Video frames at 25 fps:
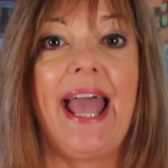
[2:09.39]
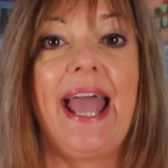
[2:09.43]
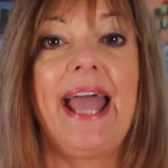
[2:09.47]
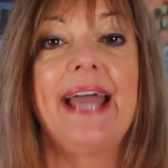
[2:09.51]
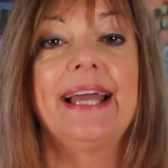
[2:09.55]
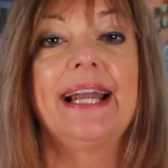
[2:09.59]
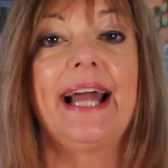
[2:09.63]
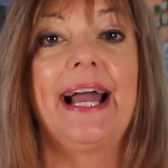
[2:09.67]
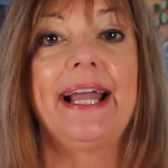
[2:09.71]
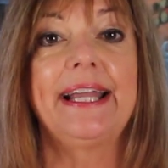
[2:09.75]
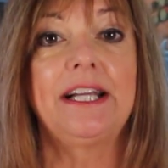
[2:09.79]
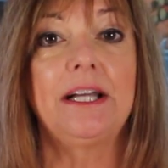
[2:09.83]

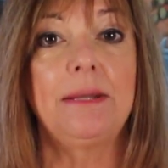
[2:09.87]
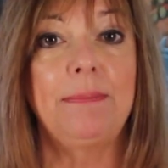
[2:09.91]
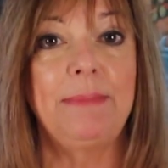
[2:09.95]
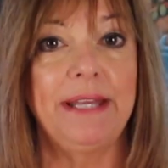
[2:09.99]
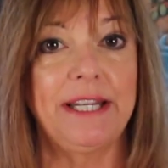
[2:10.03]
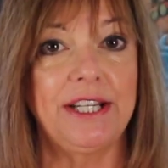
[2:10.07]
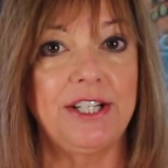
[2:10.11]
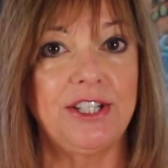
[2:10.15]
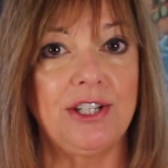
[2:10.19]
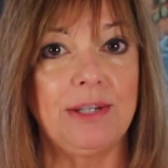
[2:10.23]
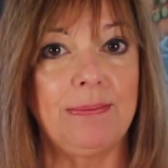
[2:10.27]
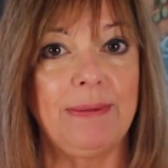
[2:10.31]
And I
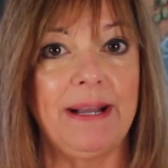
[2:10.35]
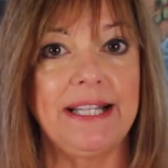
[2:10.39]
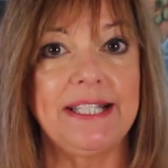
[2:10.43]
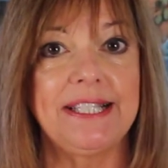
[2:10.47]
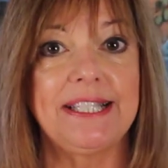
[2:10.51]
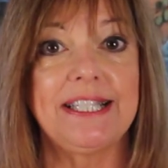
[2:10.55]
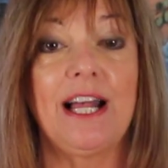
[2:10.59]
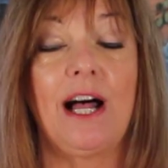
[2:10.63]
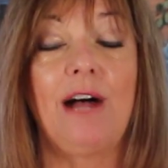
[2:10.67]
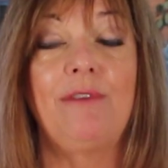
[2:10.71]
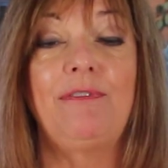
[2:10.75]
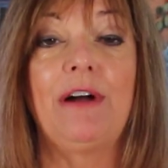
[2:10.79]
committed to
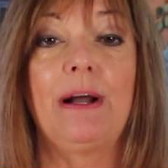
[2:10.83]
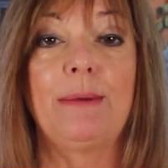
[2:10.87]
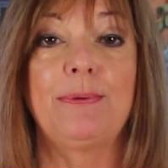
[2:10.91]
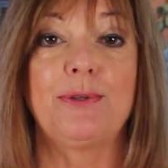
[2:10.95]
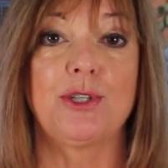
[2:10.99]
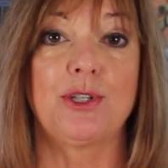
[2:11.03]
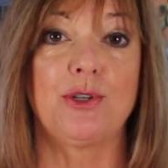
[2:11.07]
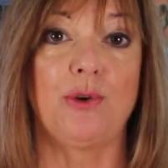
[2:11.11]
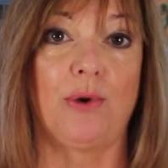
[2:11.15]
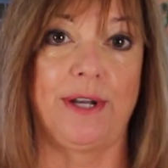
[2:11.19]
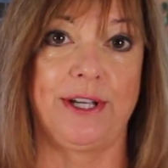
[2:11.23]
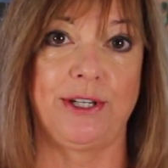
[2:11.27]
myself I
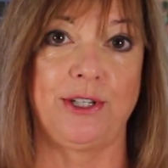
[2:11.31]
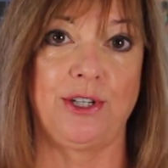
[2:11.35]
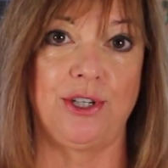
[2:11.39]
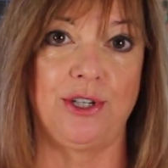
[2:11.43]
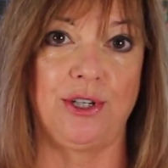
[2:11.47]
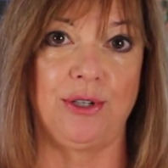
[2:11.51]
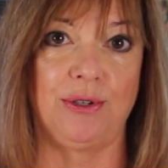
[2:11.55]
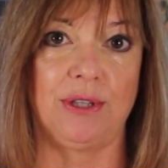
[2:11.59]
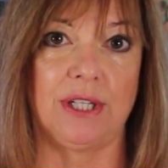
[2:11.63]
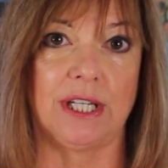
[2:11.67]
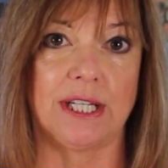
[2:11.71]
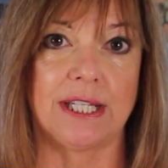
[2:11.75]
was going to
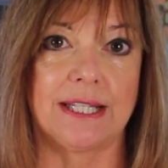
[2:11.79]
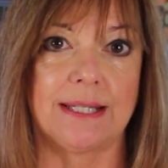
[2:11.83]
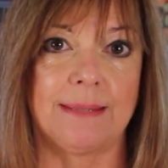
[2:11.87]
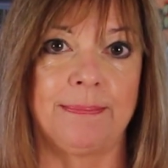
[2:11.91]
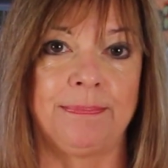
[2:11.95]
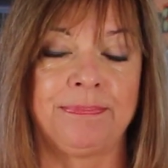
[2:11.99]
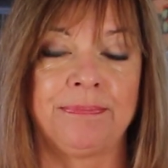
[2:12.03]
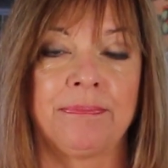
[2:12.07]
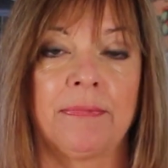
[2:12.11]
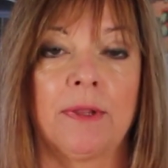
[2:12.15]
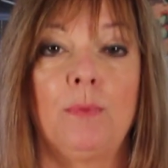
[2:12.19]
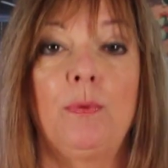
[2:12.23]
do this.
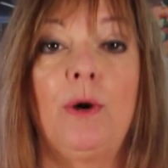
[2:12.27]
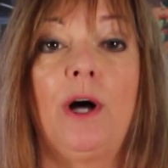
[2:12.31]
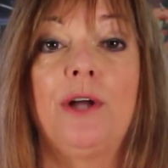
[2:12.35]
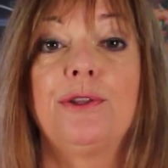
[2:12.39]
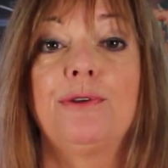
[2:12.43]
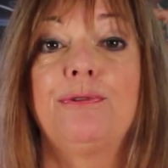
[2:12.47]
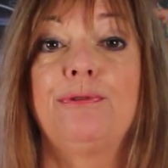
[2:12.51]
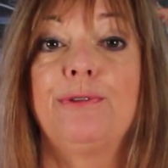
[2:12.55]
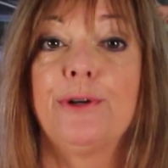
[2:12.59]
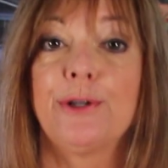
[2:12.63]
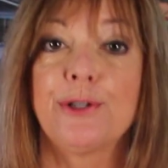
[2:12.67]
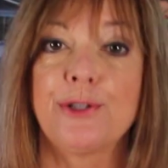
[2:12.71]
Well,
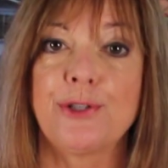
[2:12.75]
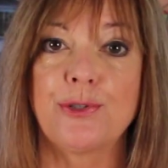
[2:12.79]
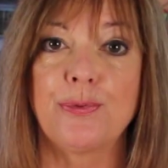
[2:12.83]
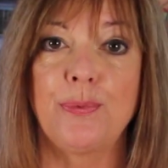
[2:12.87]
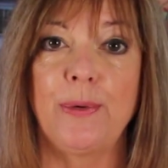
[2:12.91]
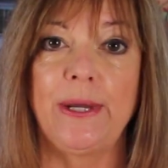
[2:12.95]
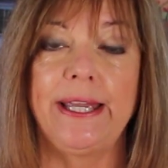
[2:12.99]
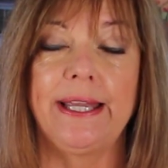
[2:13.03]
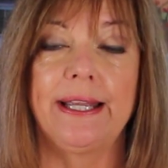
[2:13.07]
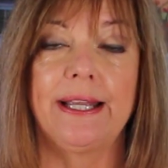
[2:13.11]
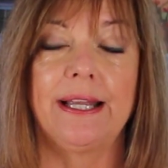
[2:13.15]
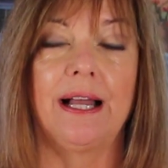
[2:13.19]
the first
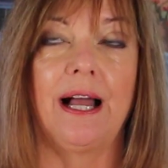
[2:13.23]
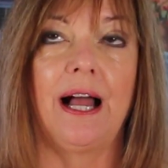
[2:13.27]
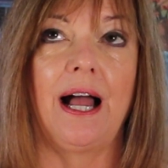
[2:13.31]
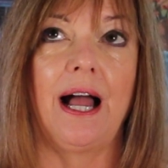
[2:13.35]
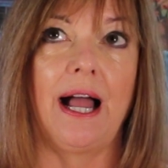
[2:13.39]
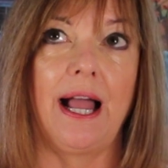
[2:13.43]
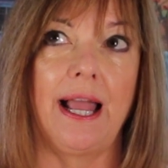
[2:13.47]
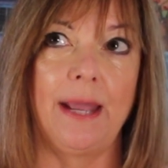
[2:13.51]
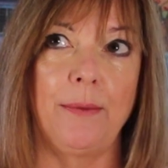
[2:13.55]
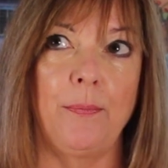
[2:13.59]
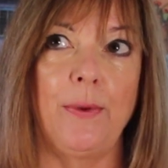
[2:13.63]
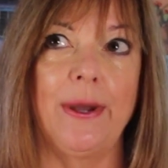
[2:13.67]
week
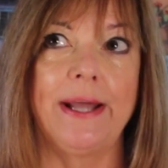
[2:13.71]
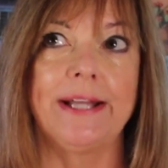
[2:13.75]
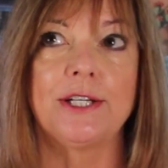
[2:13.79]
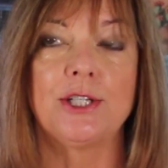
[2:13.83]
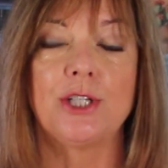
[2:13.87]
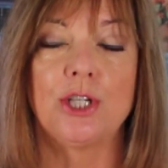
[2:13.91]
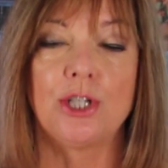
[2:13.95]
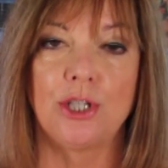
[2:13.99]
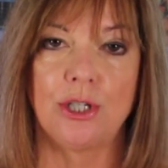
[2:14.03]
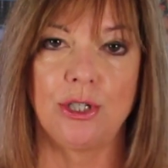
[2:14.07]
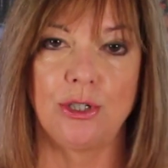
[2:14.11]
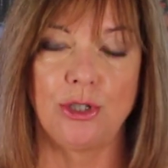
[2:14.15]
I
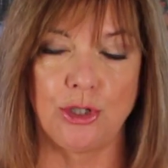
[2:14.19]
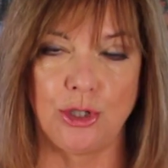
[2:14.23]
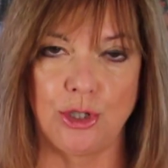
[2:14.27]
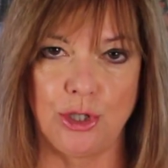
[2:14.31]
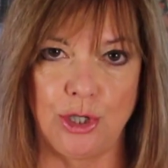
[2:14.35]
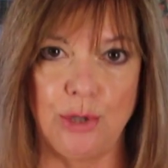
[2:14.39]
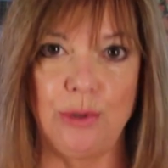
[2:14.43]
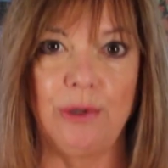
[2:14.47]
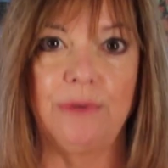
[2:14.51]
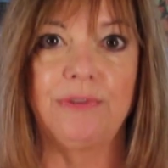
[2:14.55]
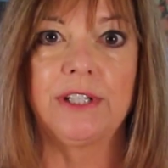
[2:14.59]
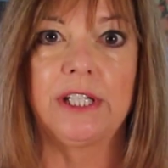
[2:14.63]
went to
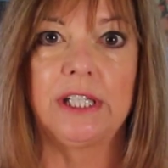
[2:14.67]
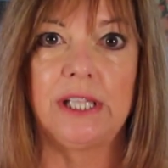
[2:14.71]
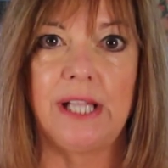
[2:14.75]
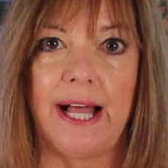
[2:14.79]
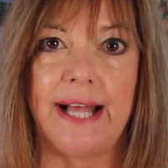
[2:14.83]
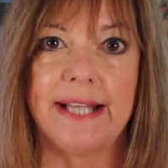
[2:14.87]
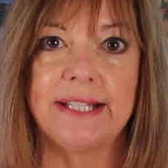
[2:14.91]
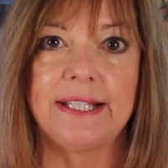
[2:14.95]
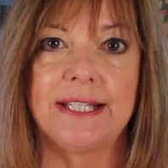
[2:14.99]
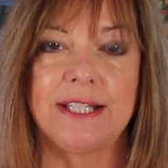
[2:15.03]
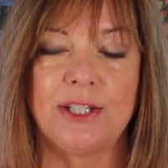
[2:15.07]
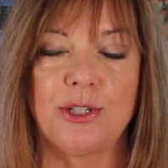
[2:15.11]
two of the
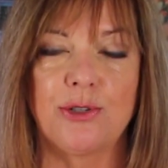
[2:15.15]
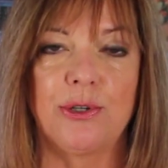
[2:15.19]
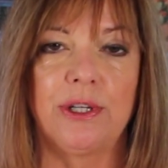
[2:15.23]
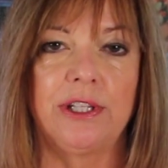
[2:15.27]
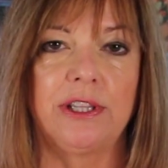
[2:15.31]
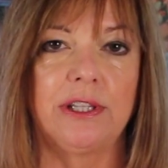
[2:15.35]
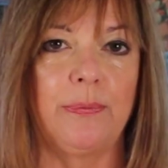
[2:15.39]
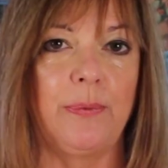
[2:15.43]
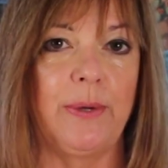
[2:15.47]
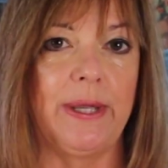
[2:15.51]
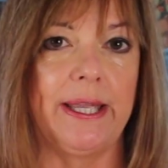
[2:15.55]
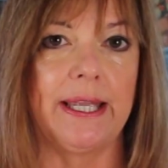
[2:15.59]
classes
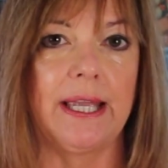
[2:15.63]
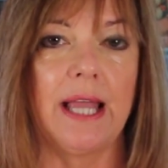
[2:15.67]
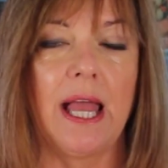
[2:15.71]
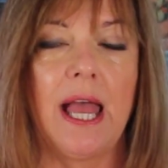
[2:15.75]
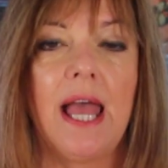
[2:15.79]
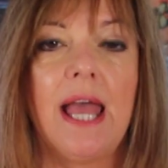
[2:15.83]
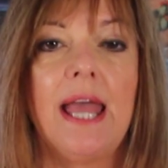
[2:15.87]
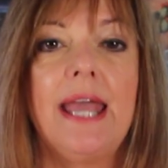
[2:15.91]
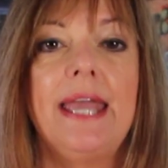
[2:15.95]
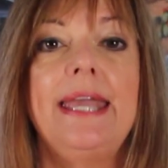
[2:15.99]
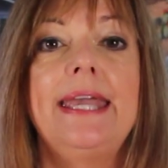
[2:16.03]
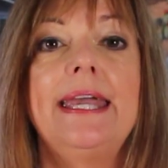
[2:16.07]
during the week.
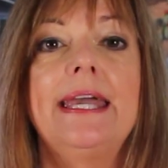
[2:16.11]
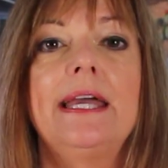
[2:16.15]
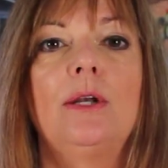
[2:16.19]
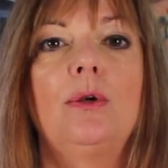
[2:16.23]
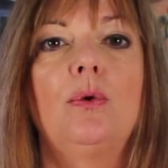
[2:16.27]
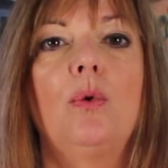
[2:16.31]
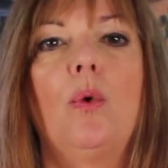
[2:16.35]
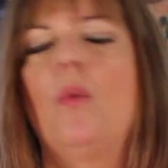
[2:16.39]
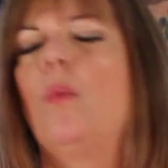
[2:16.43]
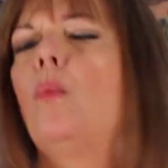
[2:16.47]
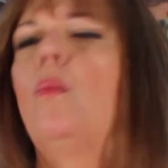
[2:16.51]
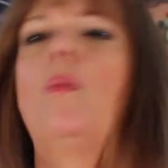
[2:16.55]
It
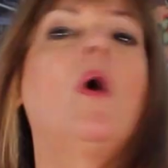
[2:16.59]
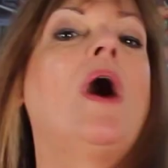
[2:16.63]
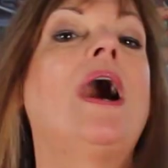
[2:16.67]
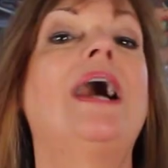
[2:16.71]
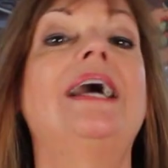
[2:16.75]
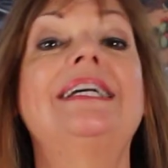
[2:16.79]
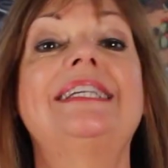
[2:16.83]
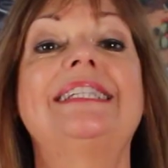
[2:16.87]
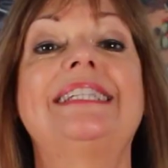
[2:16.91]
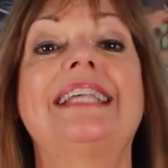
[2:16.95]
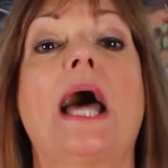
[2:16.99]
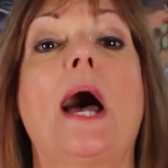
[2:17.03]

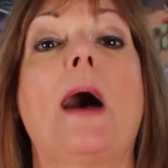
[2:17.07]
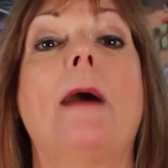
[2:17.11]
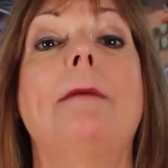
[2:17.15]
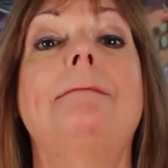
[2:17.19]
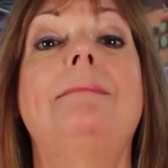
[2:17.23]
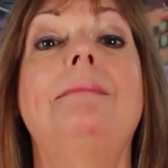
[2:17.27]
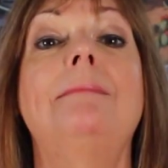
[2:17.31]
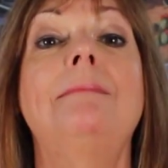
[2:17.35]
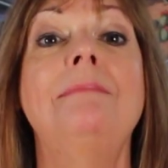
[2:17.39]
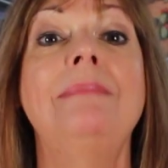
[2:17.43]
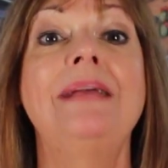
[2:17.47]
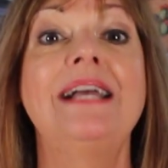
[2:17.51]
was
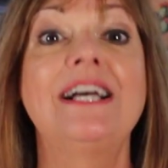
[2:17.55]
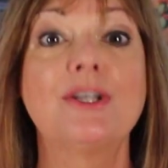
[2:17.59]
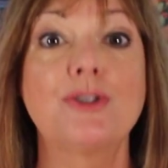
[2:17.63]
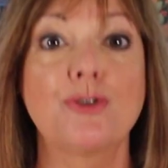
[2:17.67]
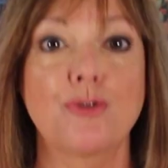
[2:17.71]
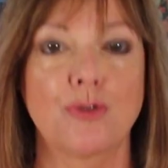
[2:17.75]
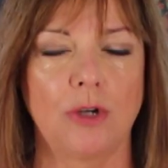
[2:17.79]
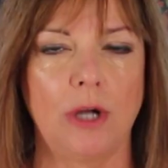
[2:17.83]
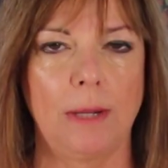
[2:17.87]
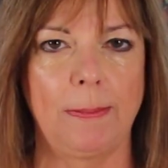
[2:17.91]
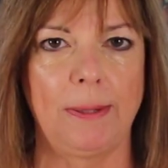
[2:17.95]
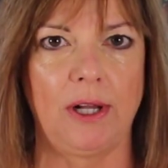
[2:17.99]

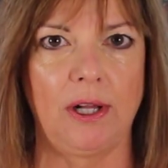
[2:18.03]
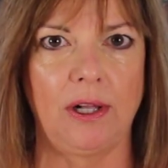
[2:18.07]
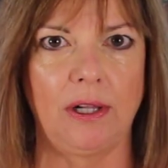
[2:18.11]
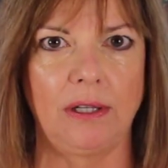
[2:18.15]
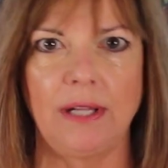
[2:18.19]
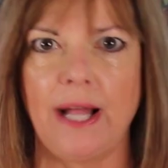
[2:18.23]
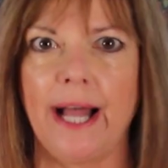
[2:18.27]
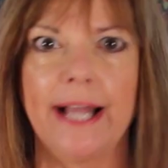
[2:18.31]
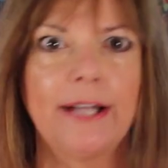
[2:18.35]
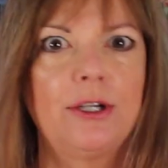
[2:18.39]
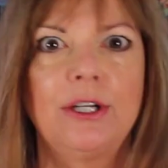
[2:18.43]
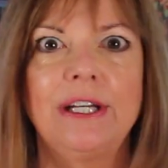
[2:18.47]

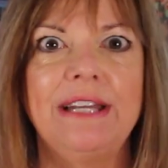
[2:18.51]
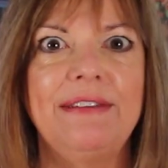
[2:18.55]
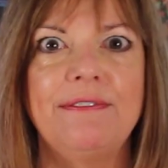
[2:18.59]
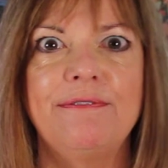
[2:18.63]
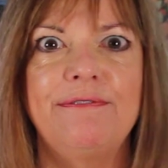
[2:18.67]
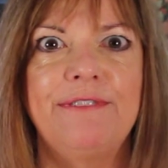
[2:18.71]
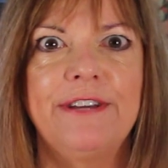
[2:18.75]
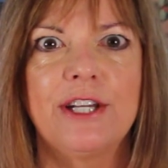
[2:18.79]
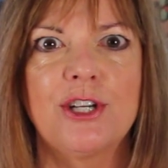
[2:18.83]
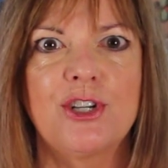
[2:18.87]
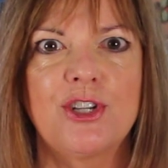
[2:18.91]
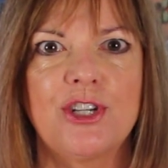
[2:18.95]
miserable. I couldn't
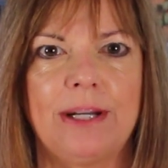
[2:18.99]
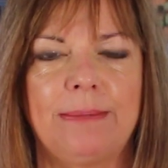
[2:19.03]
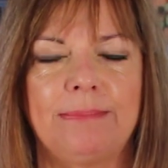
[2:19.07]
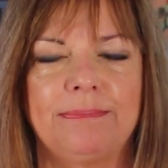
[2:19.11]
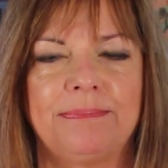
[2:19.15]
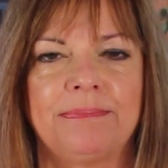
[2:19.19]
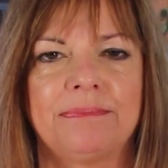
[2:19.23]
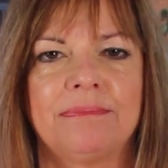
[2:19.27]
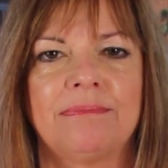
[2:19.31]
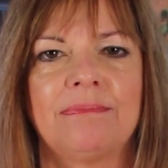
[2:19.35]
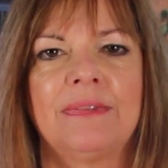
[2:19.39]
even finish them.